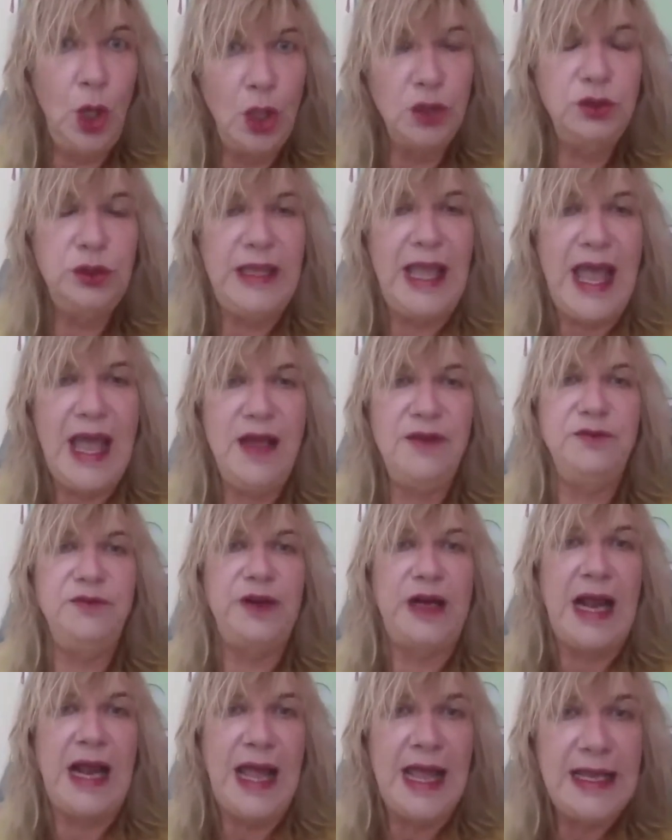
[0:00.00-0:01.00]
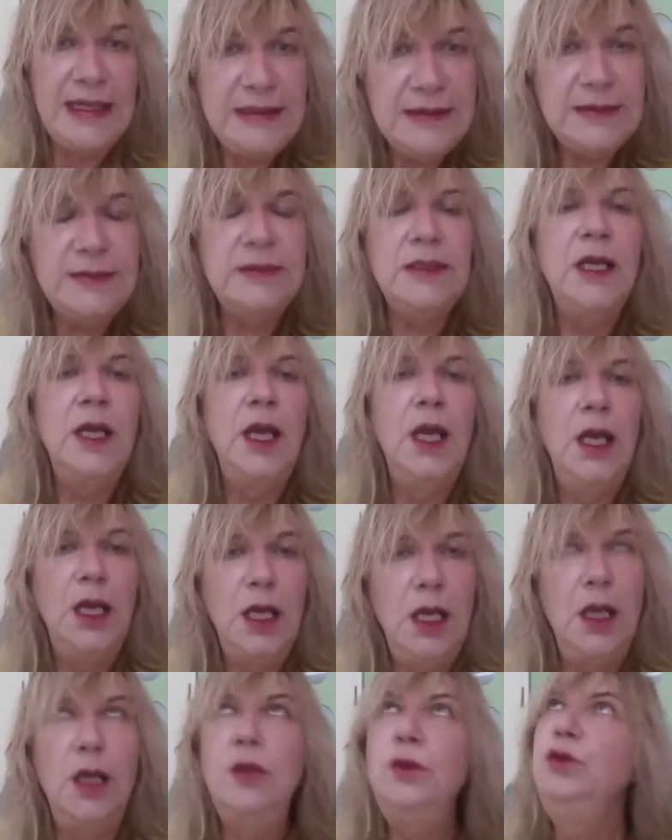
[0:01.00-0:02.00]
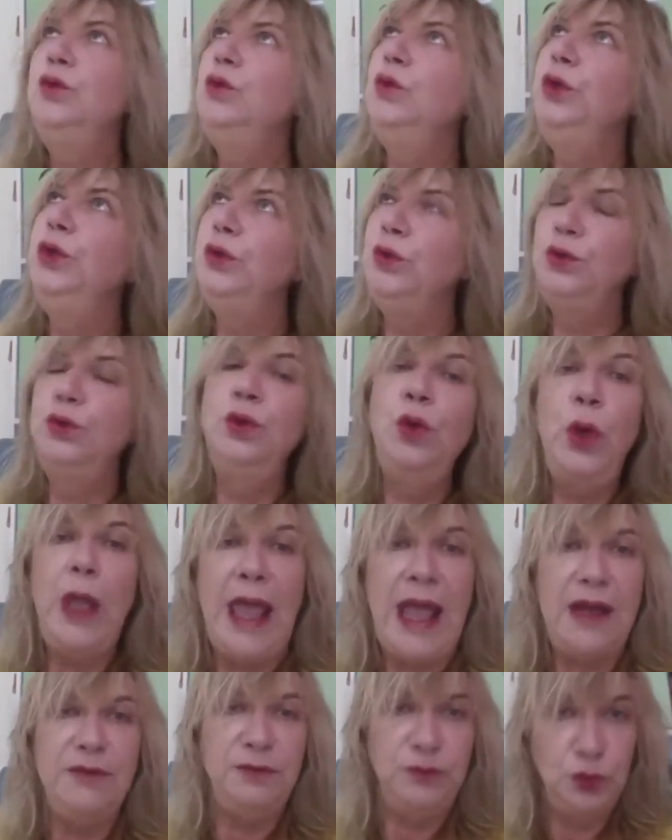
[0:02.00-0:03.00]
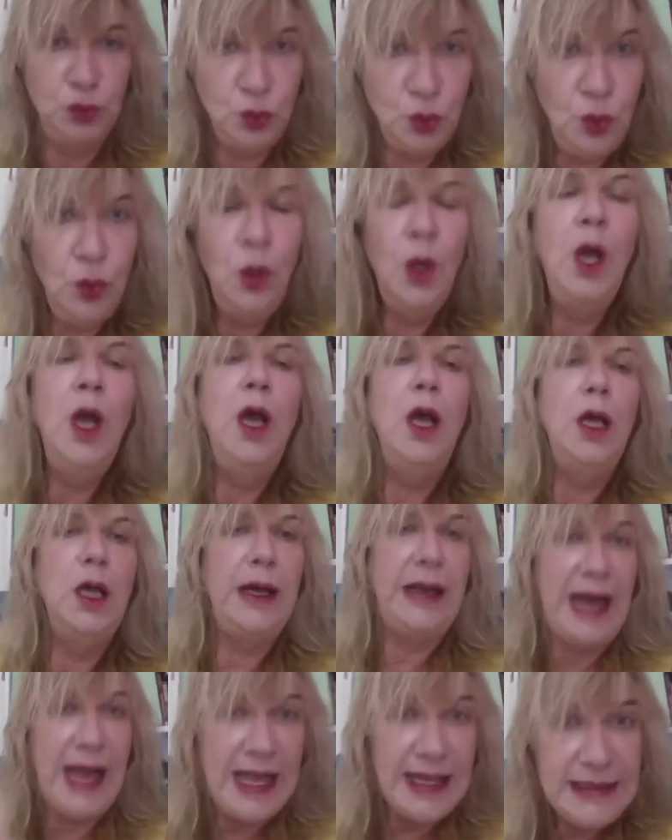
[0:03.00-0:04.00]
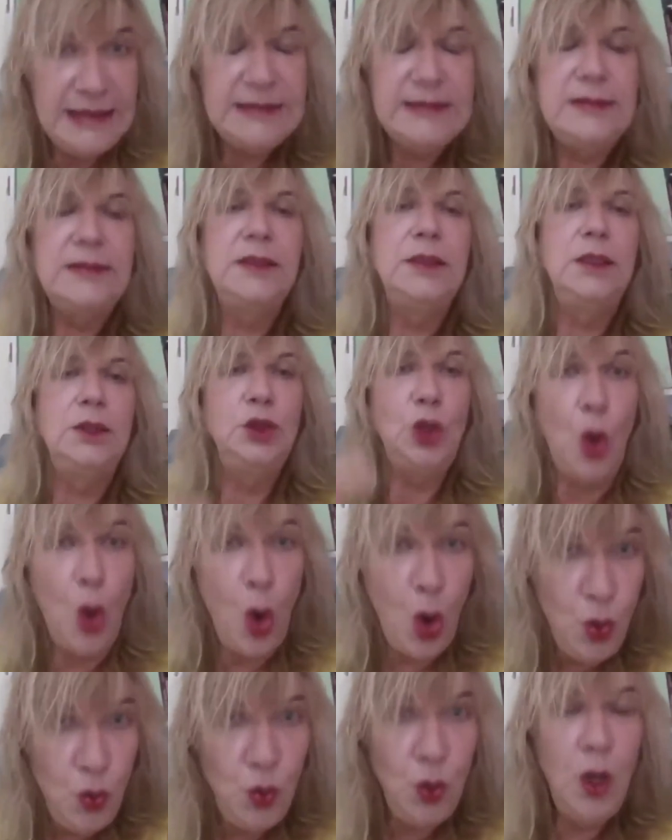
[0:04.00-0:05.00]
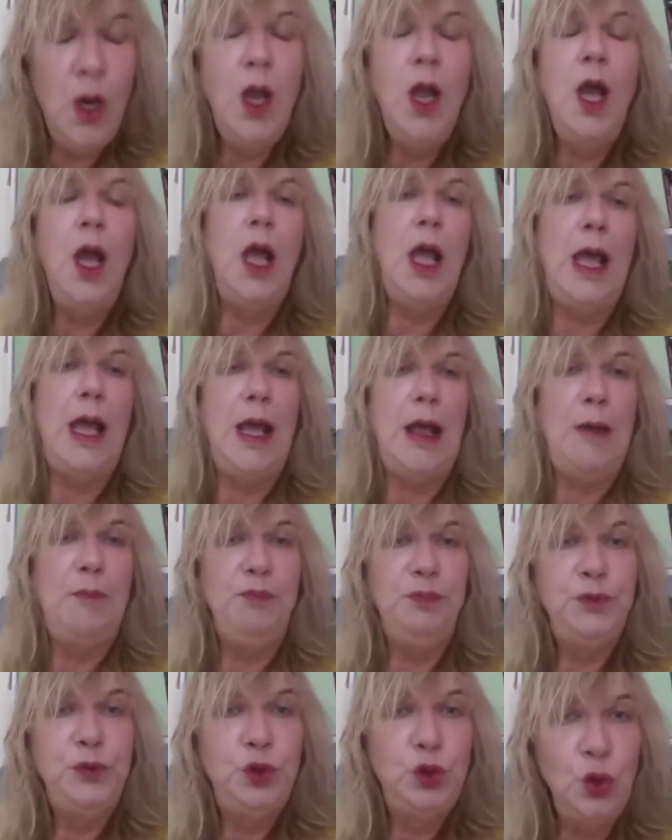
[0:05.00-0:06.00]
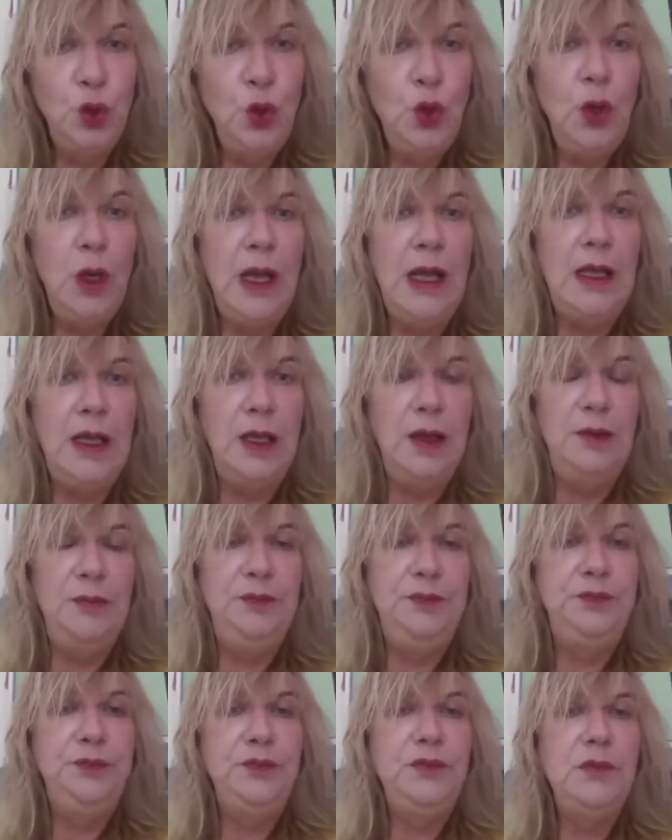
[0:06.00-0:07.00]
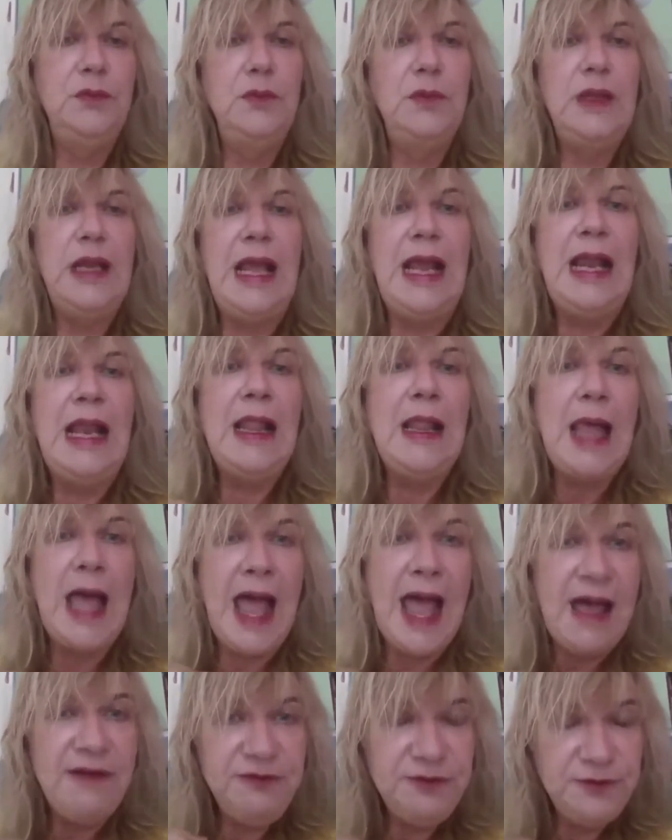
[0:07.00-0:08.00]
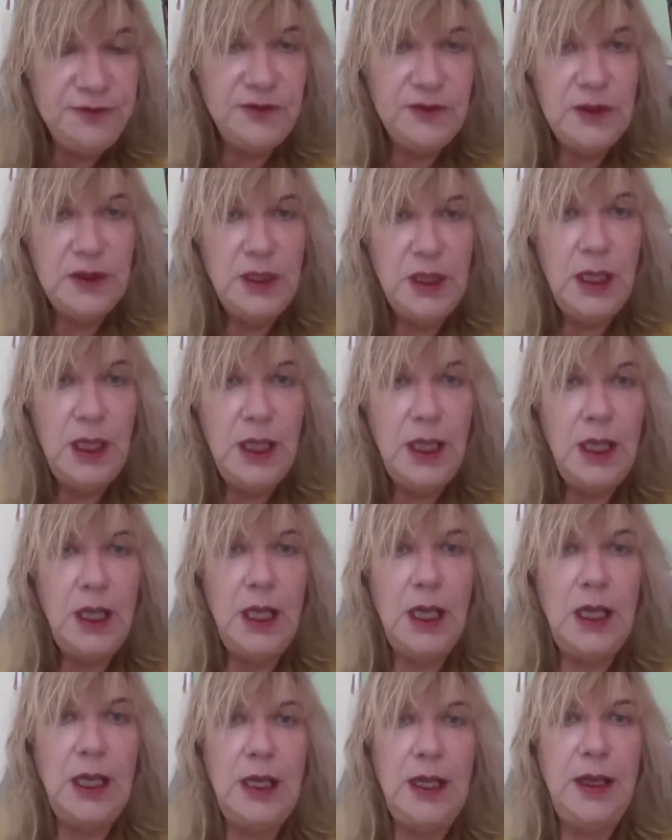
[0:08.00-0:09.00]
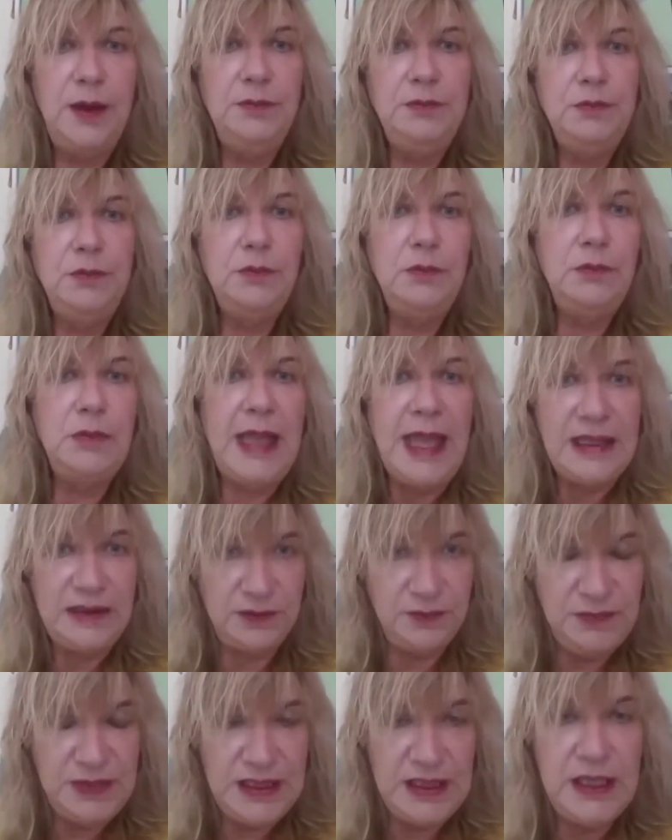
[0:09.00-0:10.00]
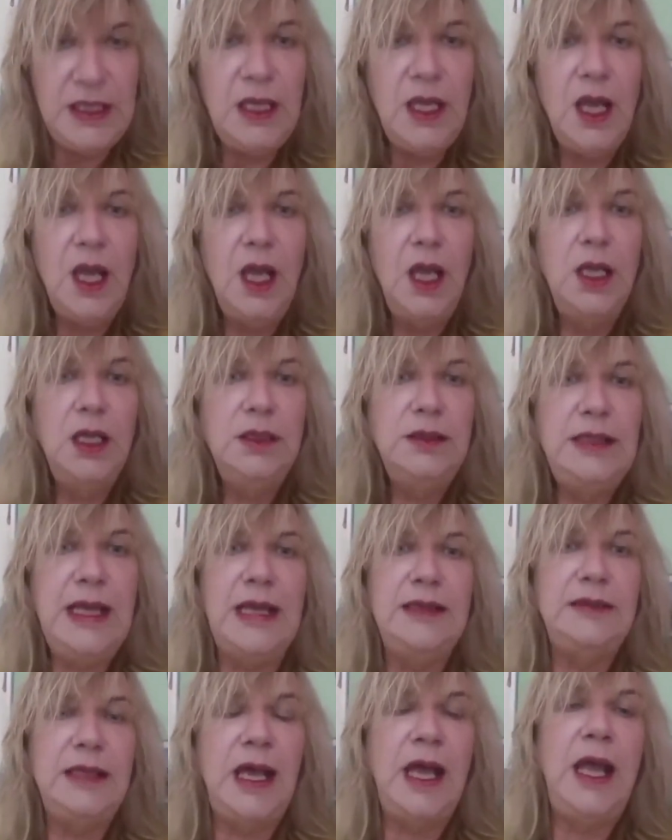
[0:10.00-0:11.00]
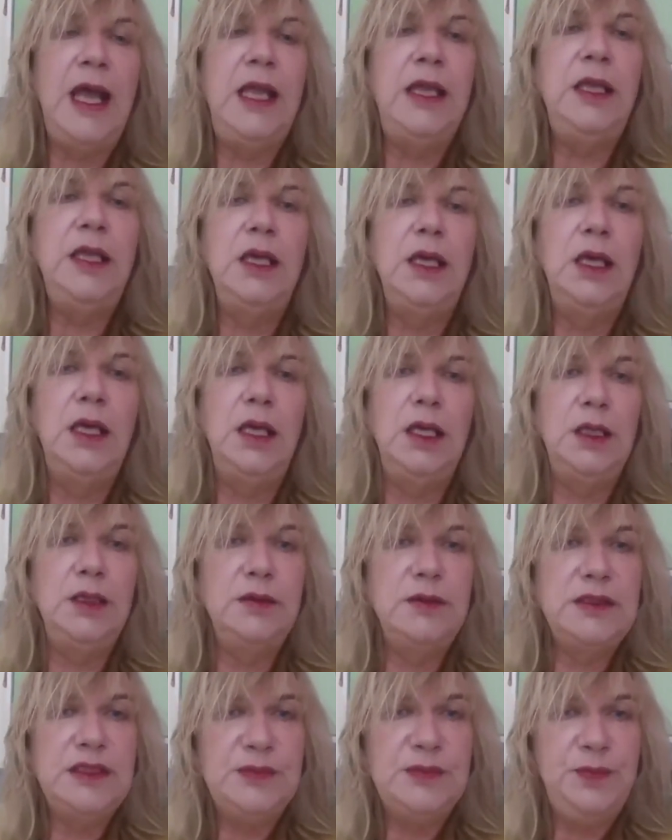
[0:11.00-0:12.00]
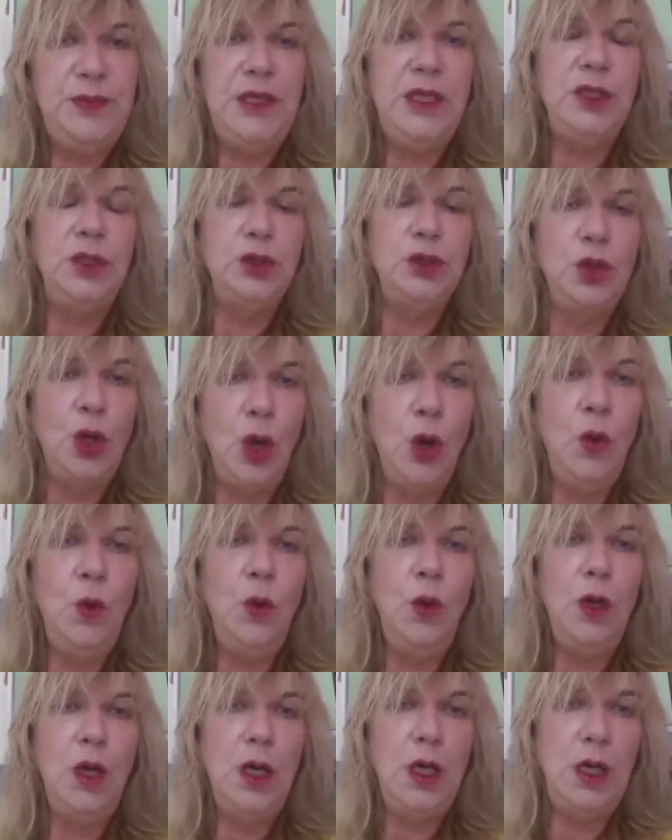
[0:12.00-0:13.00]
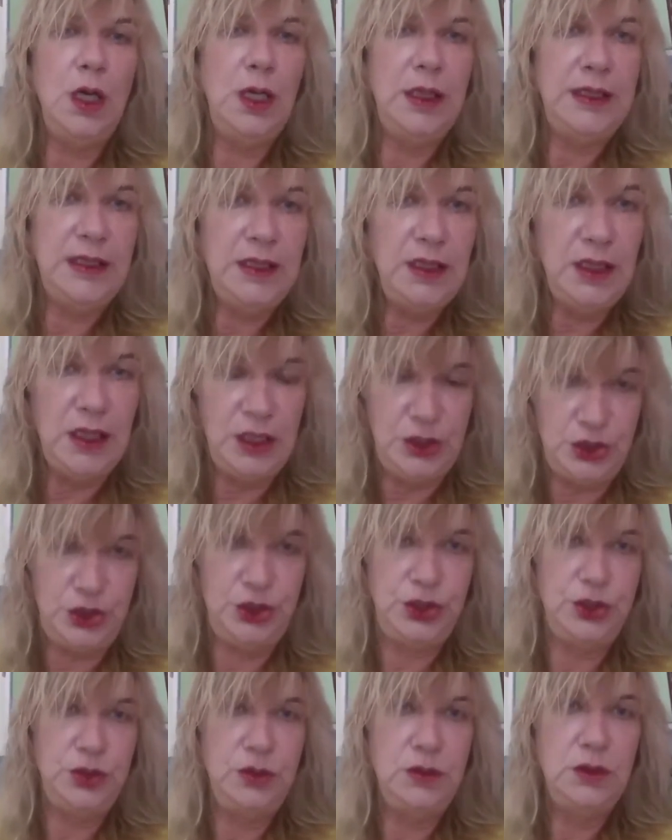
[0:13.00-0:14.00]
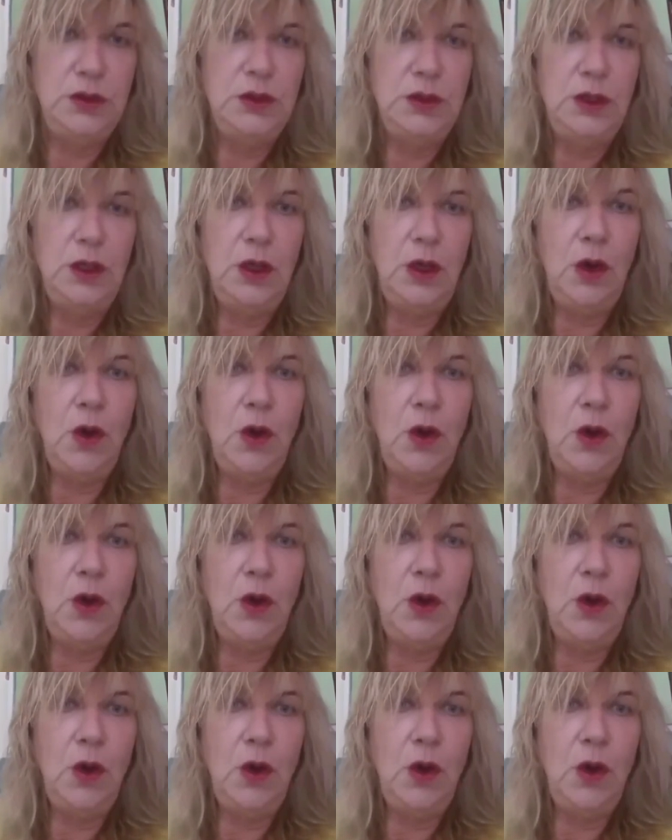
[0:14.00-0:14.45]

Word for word: do not have right, uh, do you do have do, right, no, um, to um, laugh uh, at me that I uh, speak no uh, English.